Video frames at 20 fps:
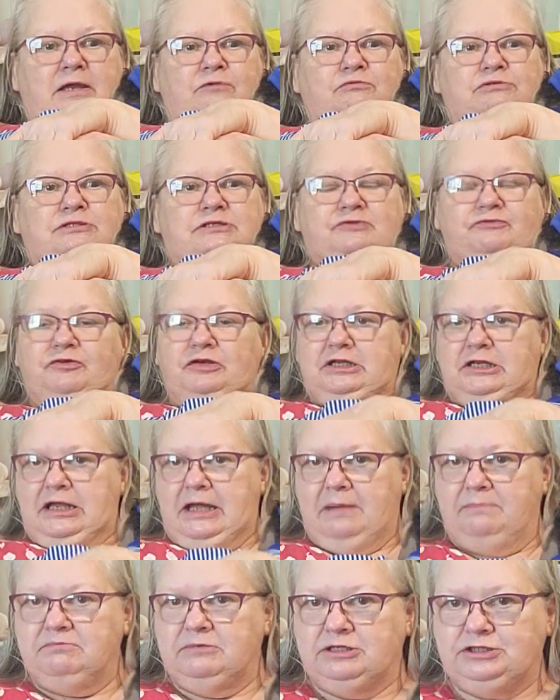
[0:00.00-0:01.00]
it was funny
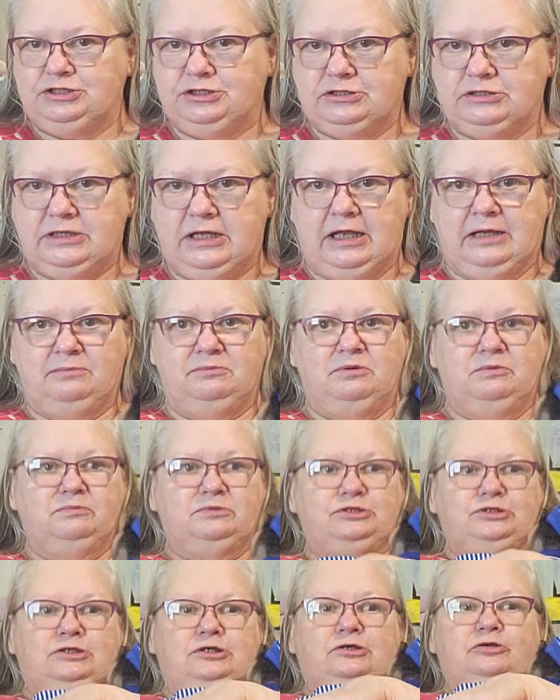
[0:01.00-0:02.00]
I mentioned Amy
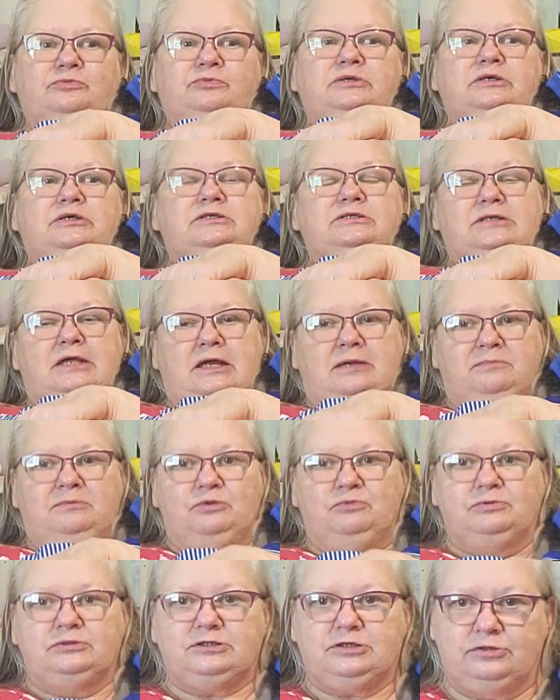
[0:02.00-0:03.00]
Michelle because
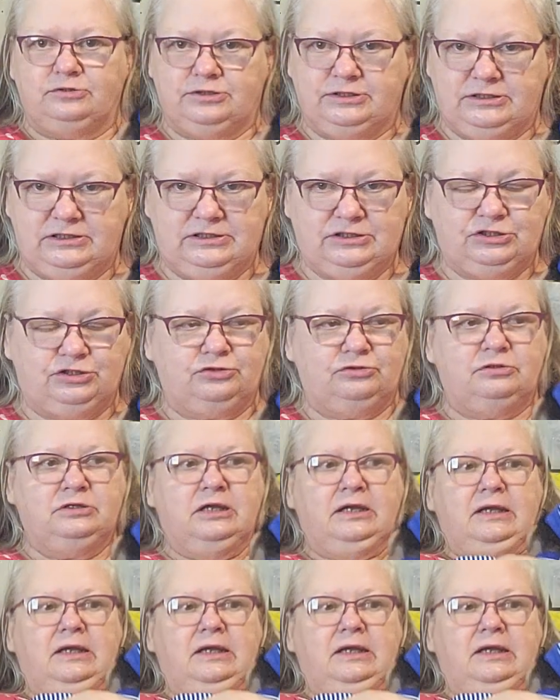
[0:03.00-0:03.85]
Amy was her sister.